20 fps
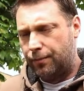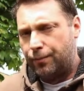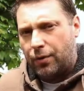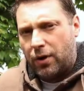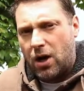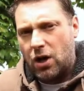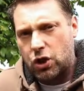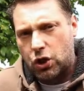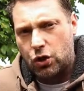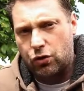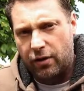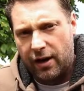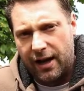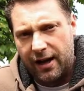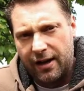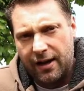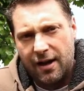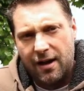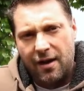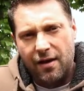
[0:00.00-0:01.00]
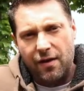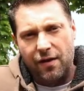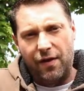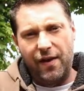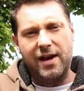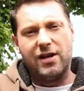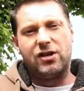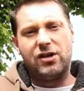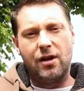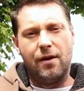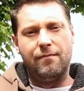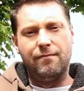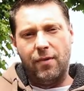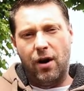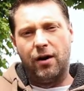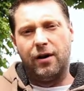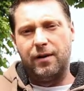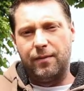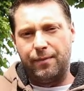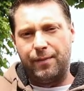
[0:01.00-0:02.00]
blustery, this
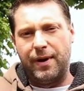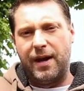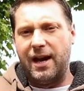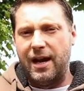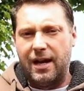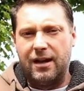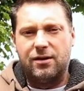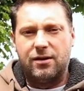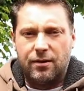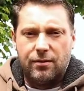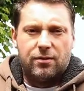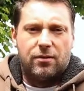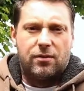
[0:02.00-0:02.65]
might be